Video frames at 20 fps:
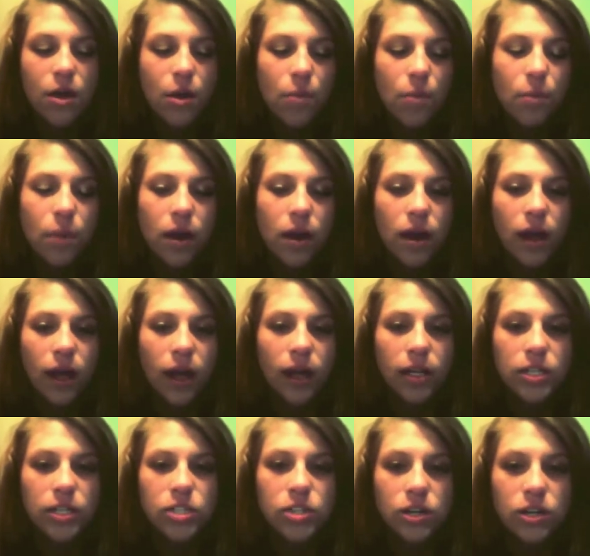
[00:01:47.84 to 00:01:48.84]
but
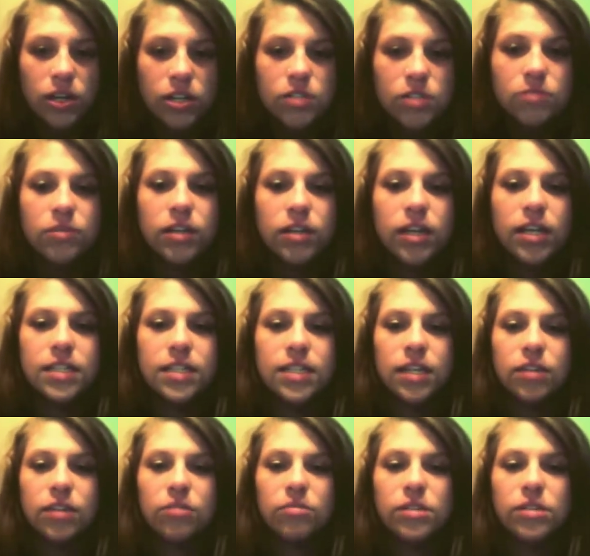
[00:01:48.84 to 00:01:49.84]
I started to realize
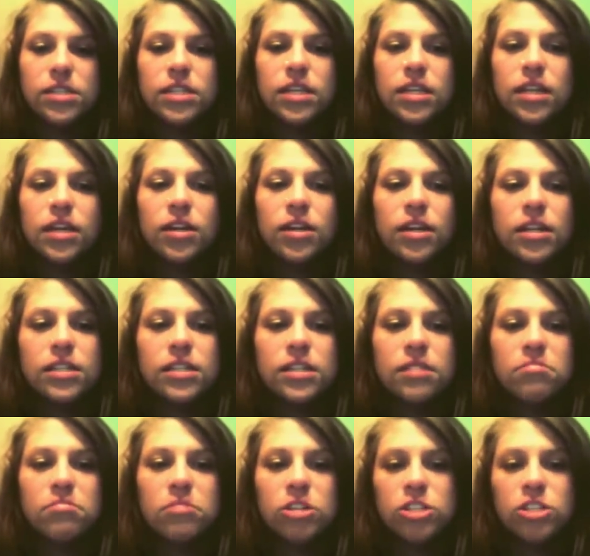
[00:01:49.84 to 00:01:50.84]
that the reason there
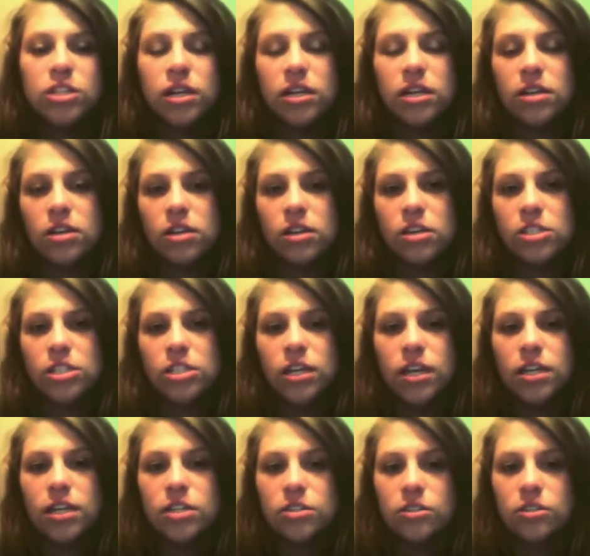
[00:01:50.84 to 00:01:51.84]
isn't much technology
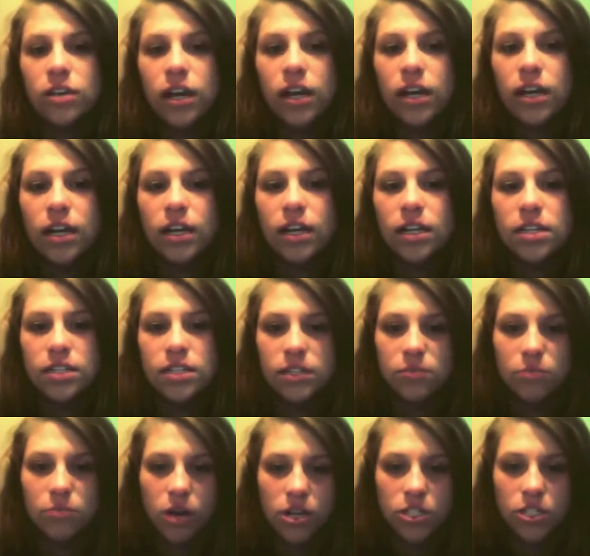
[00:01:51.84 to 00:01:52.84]
integrated into
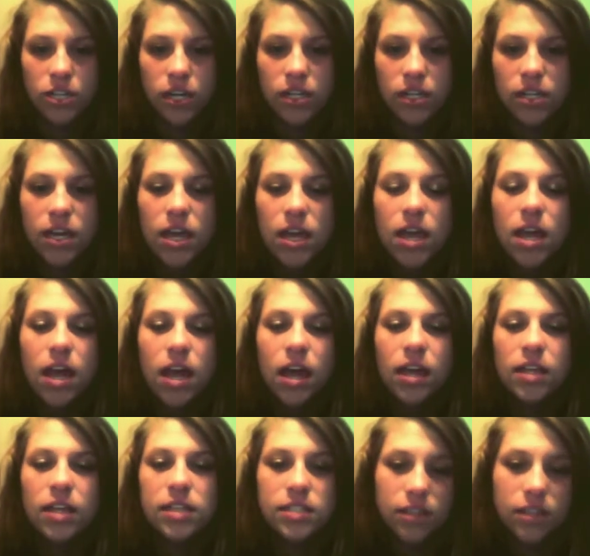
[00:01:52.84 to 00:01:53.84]
the project
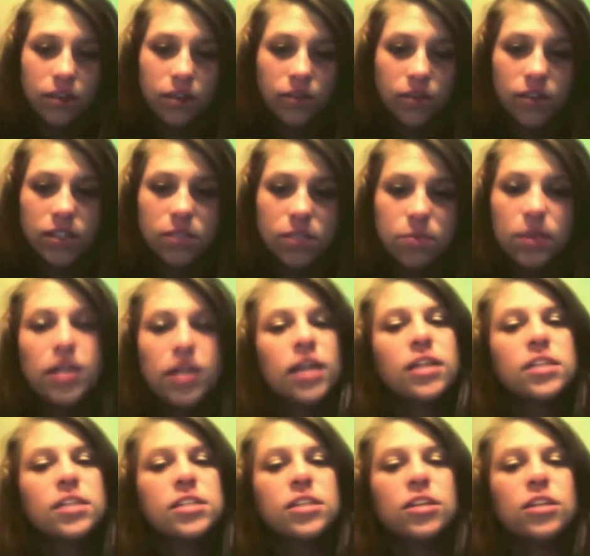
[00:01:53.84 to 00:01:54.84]
itself is
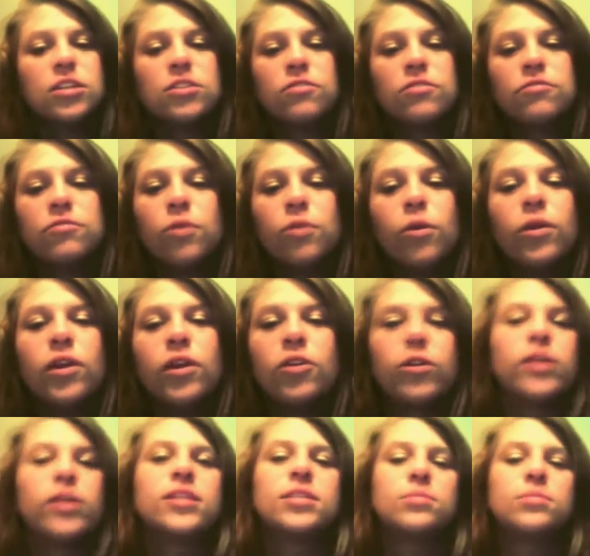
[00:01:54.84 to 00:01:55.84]
because to fully
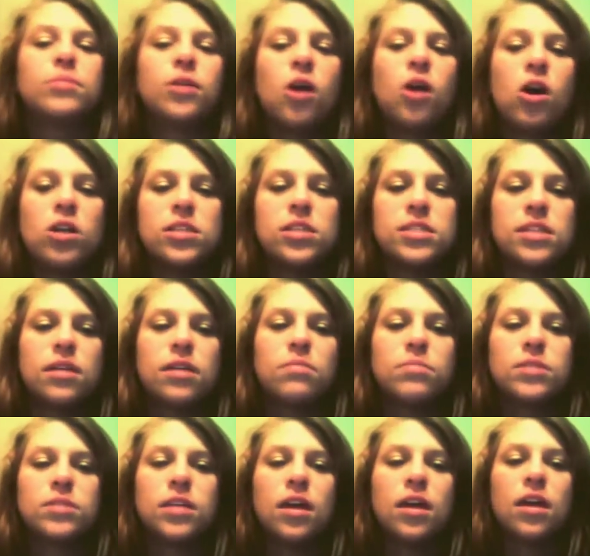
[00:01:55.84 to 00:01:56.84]
grasp the
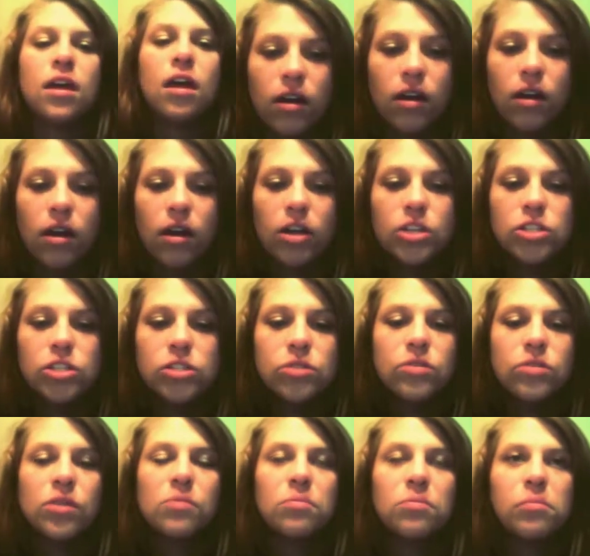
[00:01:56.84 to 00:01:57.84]
concepts, a
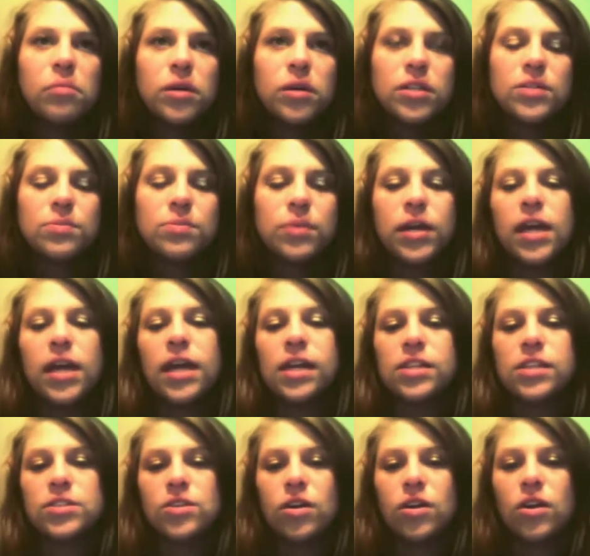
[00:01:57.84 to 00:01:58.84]
student must be
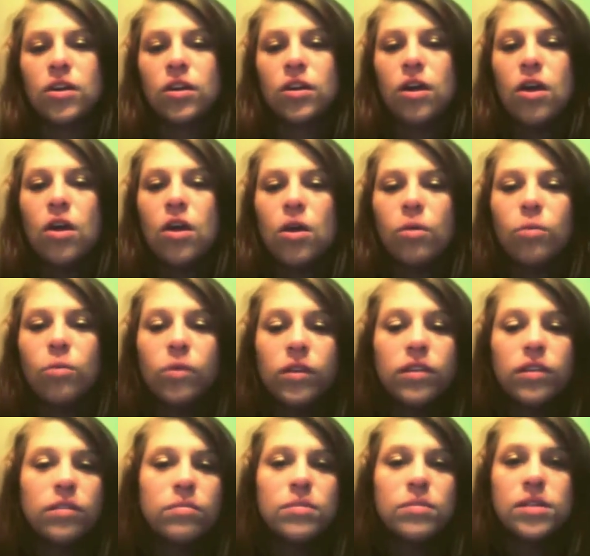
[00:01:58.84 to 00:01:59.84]
hands-on
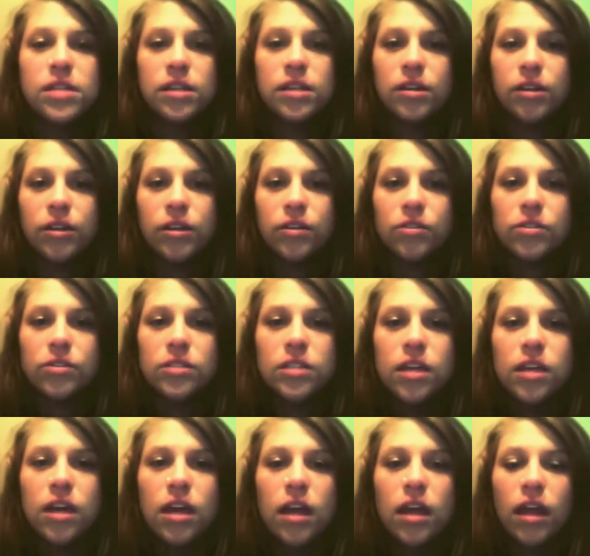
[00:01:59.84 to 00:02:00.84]
with the materials
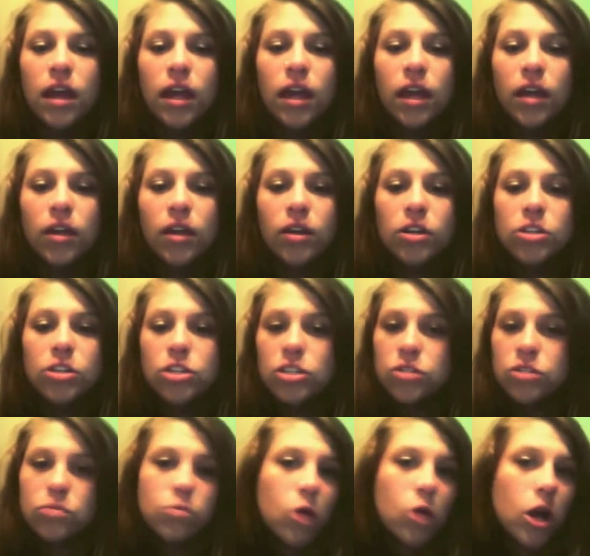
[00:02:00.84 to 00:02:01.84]
and
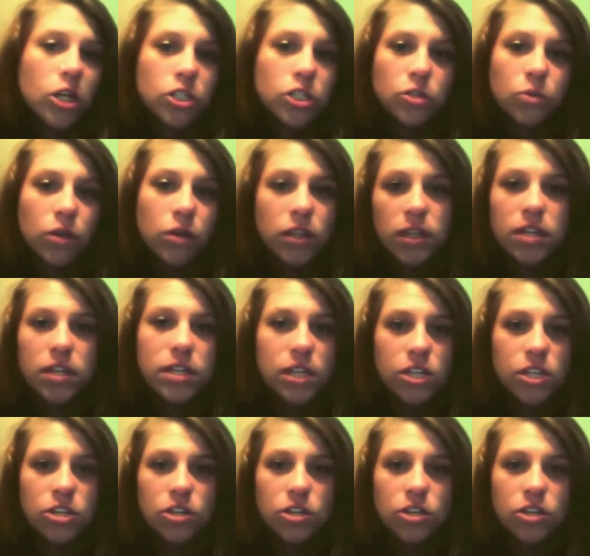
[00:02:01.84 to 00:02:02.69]
just watch what the teacher